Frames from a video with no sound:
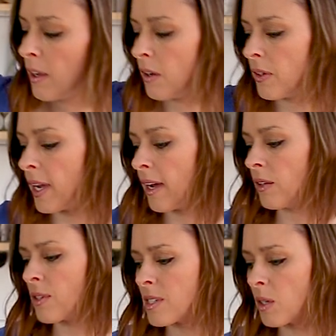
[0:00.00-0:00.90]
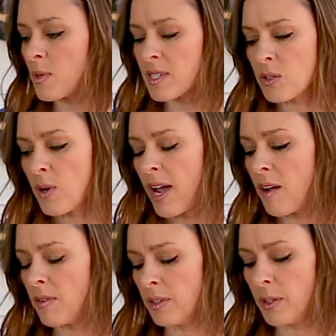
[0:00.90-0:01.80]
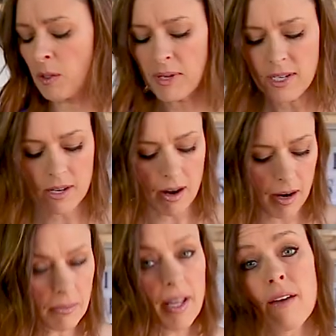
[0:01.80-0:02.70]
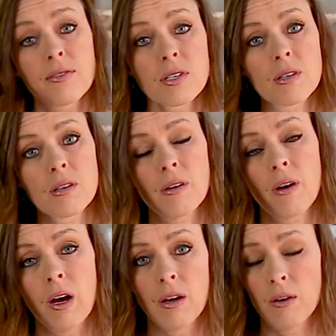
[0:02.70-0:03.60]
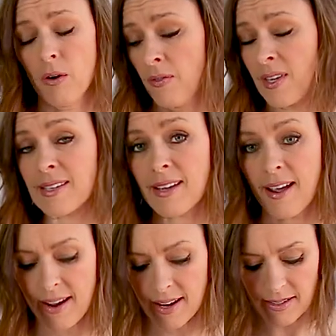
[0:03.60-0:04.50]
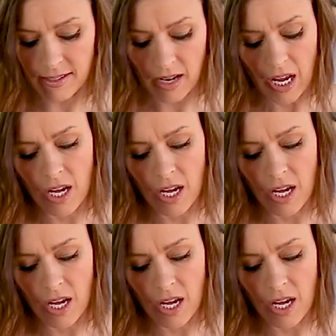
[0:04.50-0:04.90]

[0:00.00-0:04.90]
Okay, it looks like we still have a little bit of time left uh, on these eggs.